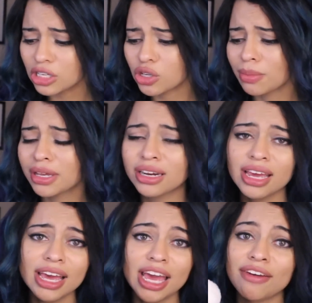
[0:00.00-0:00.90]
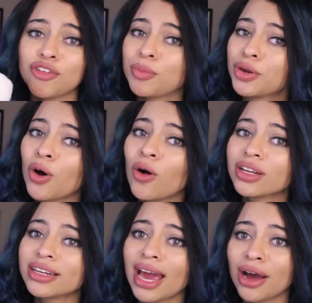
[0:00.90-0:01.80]
So I mean, if you've been
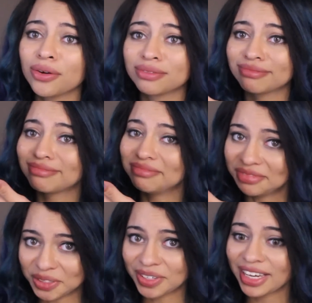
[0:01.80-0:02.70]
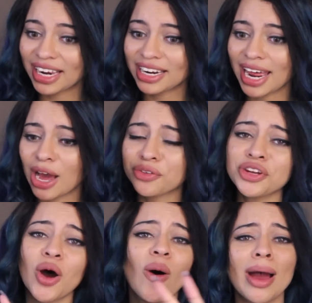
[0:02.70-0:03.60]
holding out, you can get it now.
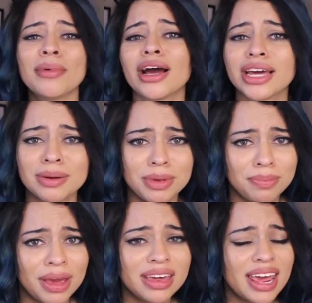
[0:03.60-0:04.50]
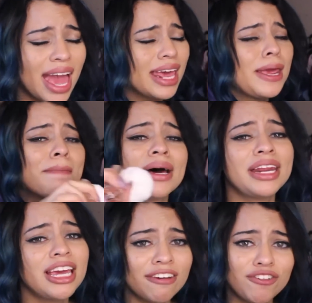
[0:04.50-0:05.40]
No, I'm not going to be paid any
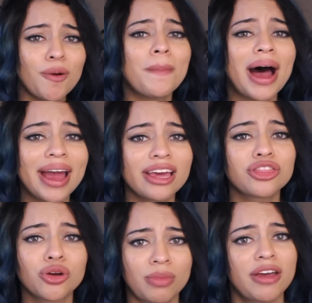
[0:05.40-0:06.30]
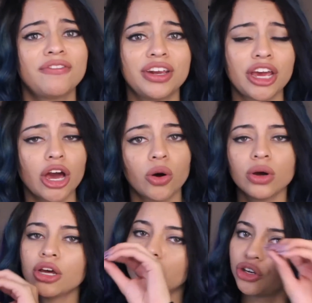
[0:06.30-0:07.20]
money if you buy it through my
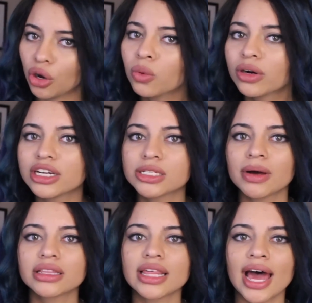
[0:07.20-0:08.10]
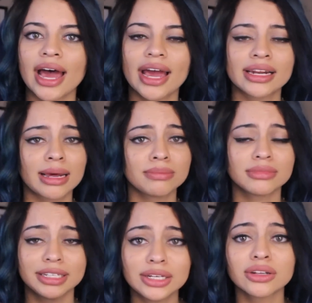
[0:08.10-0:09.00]
video. No worries about that. And I'm
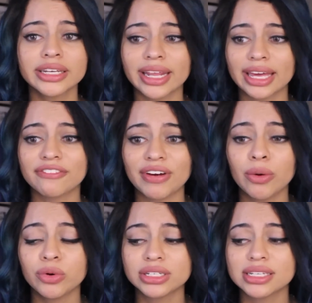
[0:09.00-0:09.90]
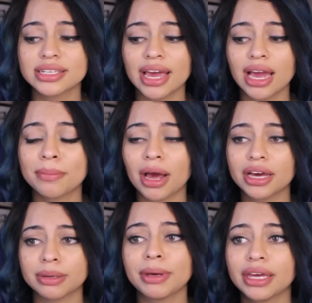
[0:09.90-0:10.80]
legally, like, if I were to say I'm
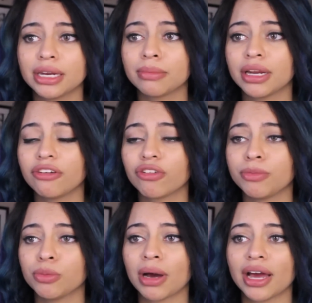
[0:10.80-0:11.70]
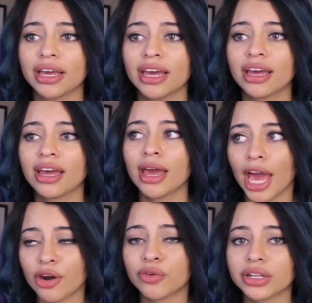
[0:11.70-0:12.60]
not going to make any money from you buying it,
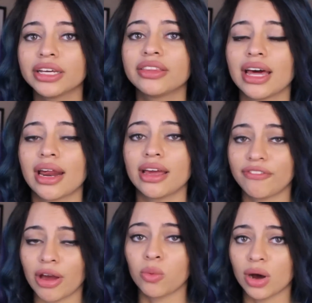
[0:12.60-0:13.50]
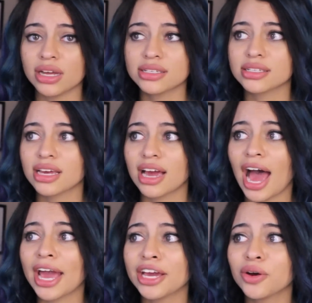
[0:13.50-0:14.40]
and really that if I was,
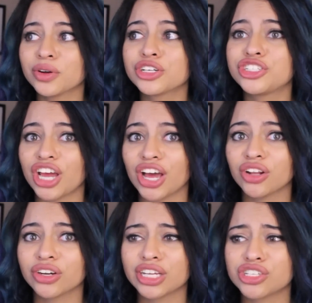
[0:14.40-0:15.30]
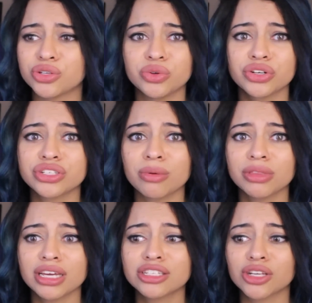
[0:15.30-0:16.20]
I can go to jail or get sued or
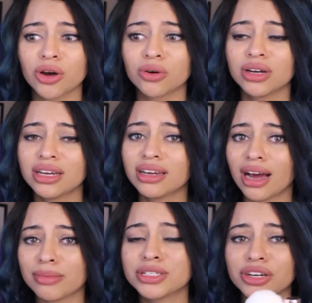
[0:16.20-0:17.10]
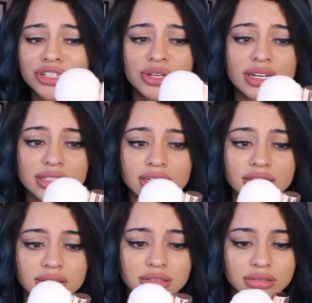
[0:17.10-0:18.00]
something. So I'm serious, you guys,
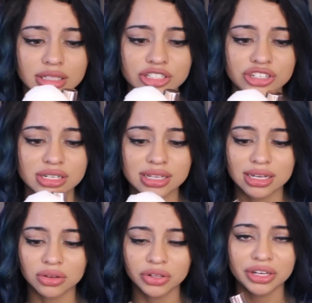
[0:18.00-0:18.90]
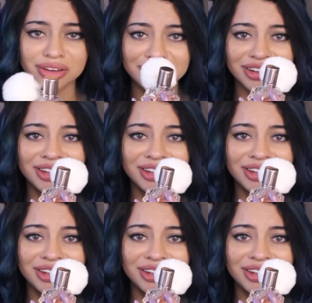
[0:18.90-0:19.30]
like, it's just like a link.